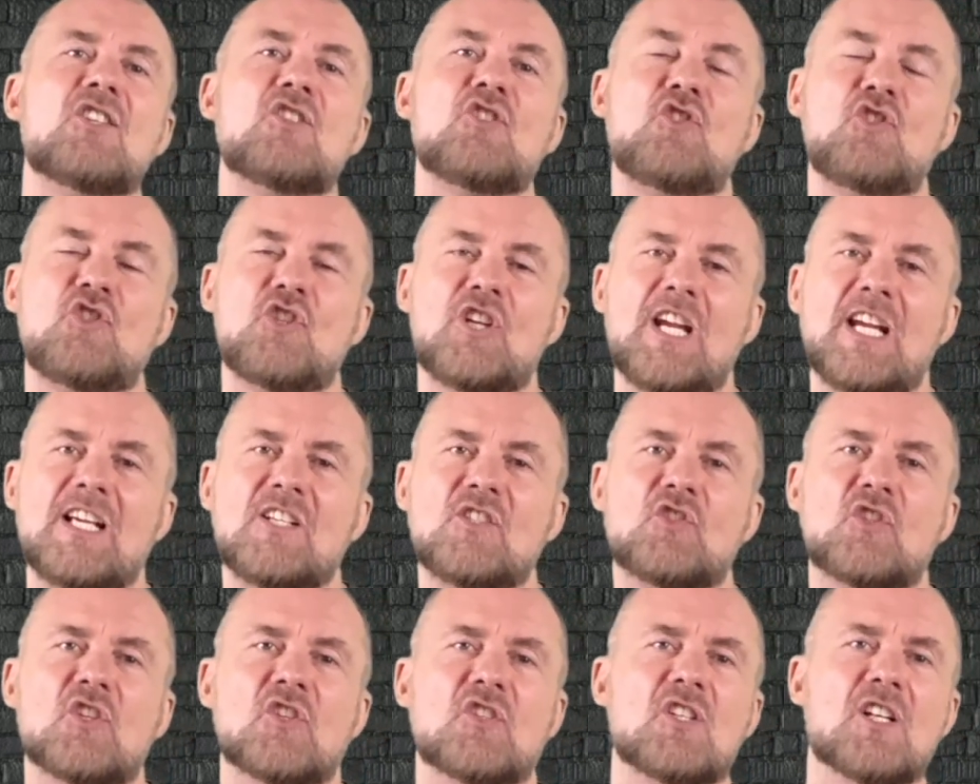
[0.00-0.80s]

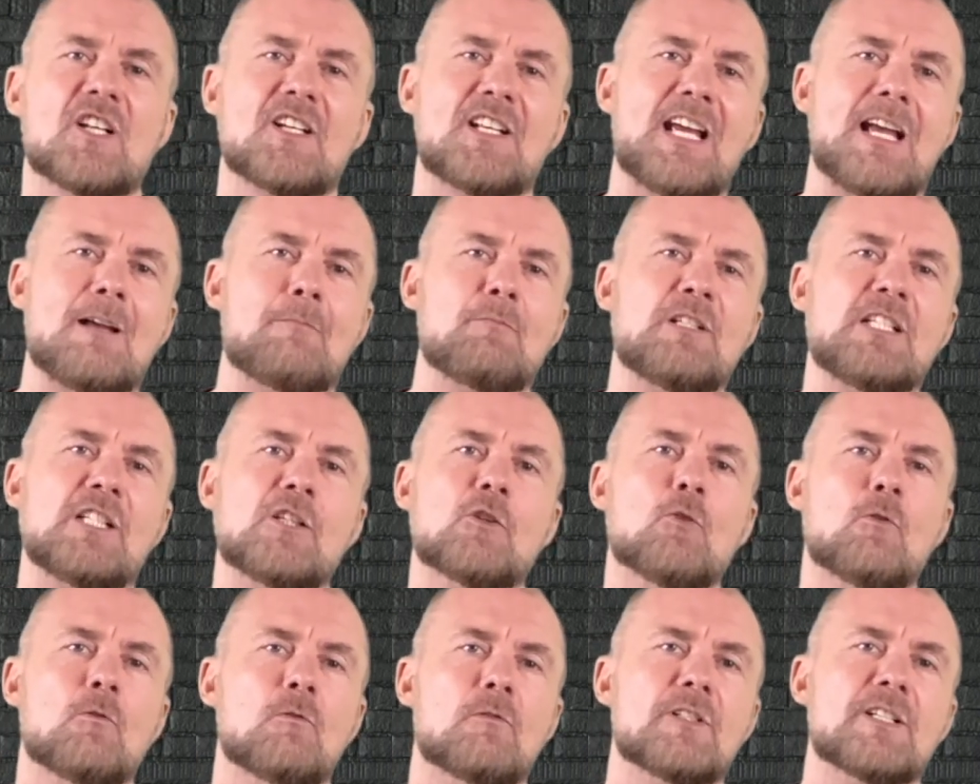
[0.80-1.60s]
change is not happening
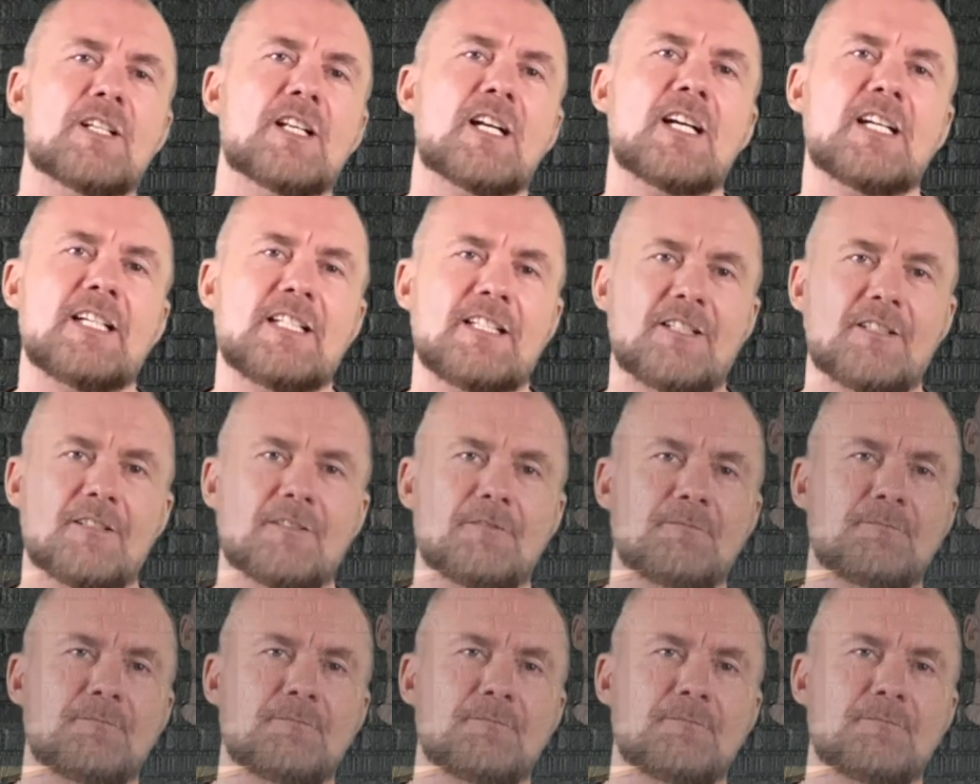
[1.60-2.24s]
overnight.